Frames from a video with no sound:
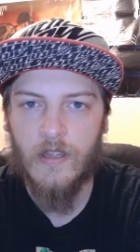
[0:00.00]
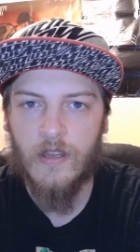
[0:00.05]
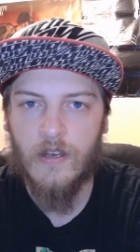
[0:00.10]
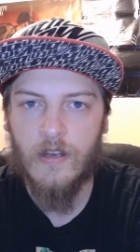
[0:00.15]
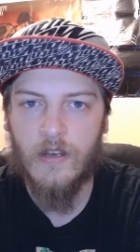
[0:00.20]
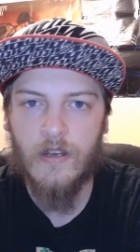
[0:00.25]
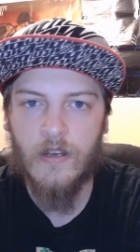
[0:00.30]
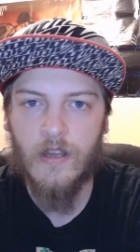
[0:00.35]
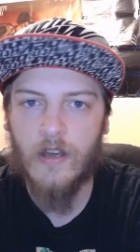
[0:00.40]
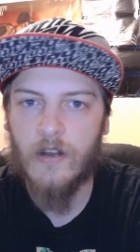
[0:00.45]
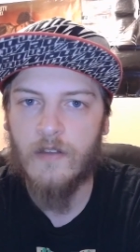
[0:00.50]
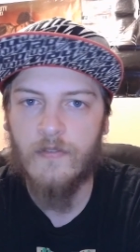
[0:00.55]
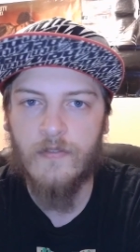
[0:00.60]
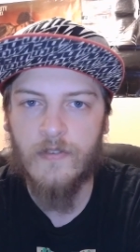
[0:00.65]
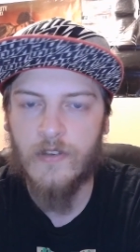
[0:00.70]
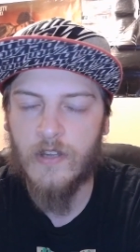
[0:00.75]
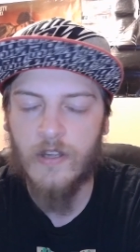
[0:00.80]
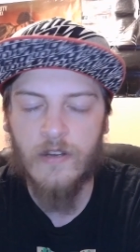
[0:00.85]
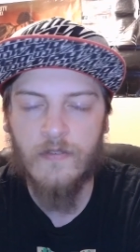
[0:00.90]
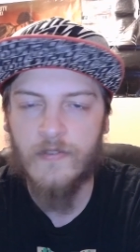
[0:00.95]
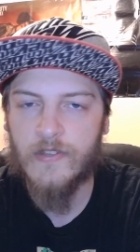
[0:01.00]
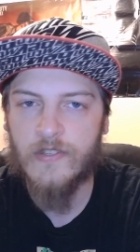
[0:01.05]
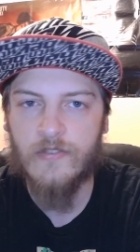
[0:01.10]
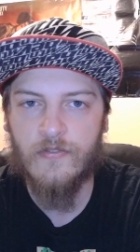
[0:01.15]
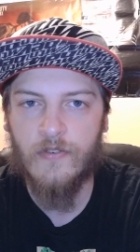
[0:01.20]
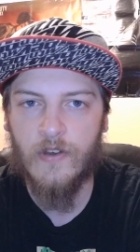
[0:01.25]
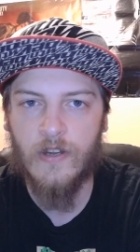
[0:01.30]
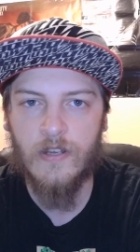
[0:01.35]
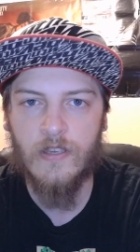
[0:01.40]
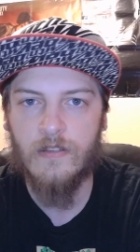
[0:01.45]
None of it's
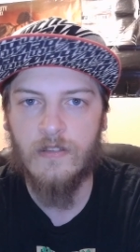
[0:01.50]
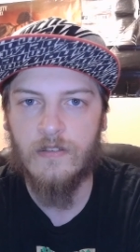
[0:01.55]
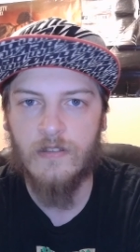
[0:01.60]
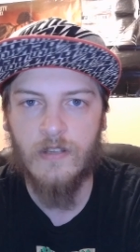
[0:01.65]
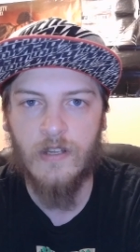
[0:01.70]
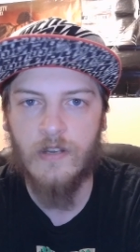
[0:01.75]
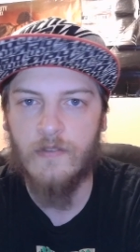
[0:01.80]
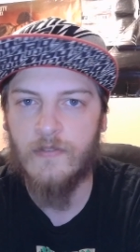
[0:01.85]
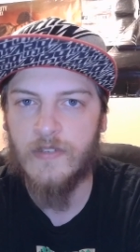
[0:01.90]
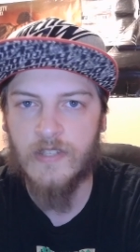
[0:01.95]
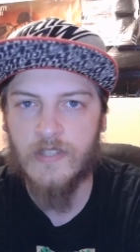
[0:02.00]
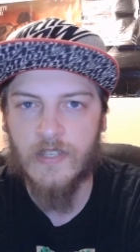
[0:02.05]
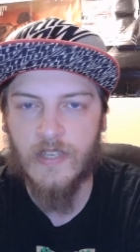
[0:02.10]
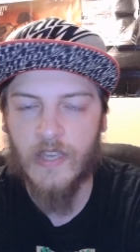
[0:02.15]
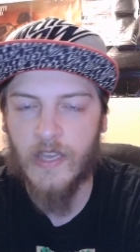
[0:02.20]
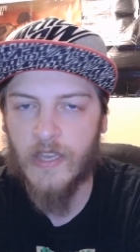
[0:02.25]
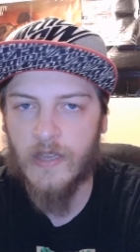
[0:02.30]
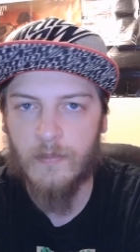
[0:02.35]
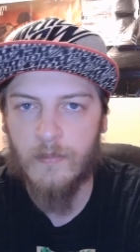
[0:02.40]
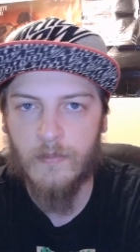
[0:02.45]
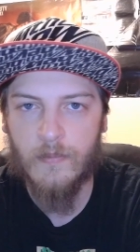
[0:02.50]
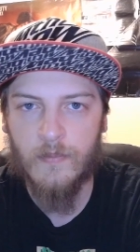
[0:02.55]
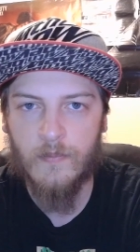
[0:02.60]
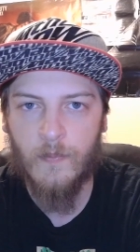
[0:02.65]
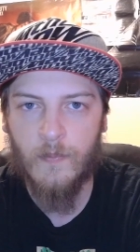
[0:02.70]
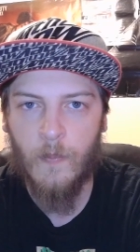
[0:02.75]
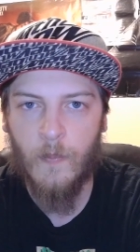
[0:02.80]
funny. None of it's a game.